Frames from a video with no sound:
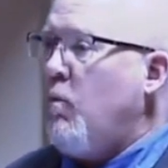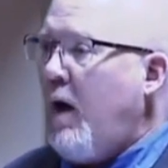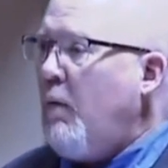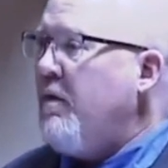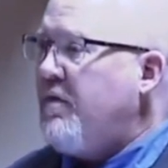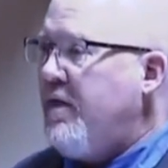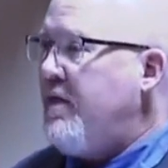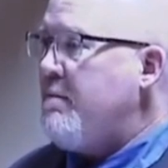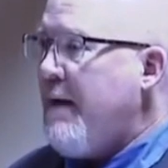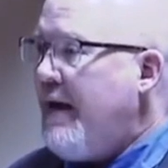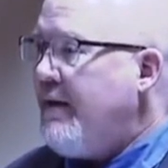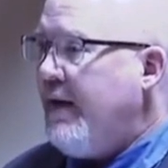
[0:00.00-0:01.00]
well within the
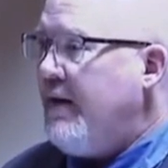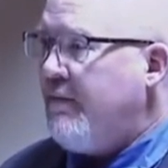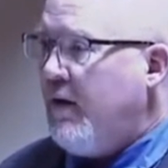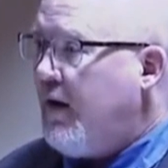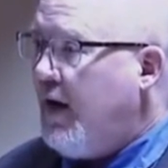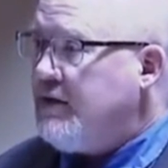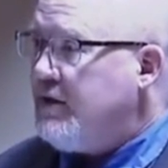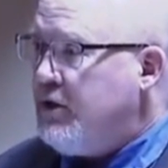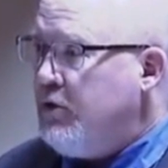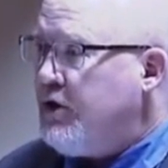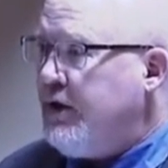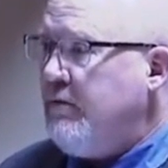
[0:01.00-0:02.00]
mandate of our
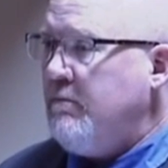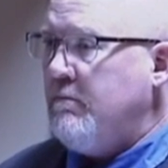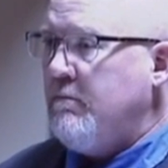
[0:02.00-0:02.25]
Constitution,